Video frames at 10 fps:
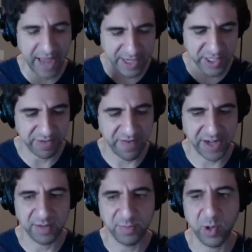Actually, a
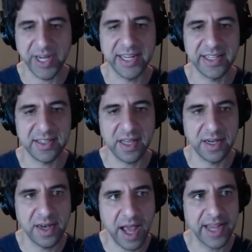finer point. It's a